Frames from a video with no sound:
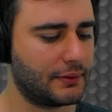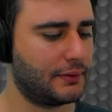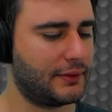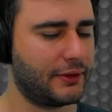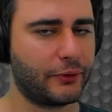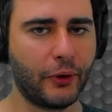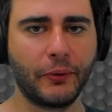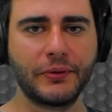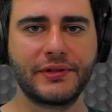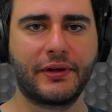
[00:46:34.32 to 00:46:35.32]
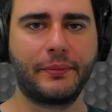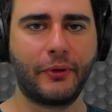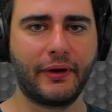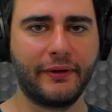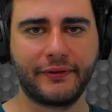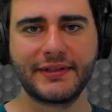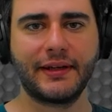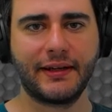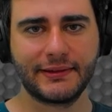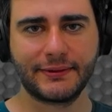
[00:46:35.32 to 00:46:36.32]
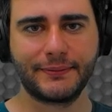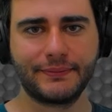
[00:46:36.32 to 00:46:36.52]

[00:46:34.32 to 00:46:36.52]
The roads are more emphasized.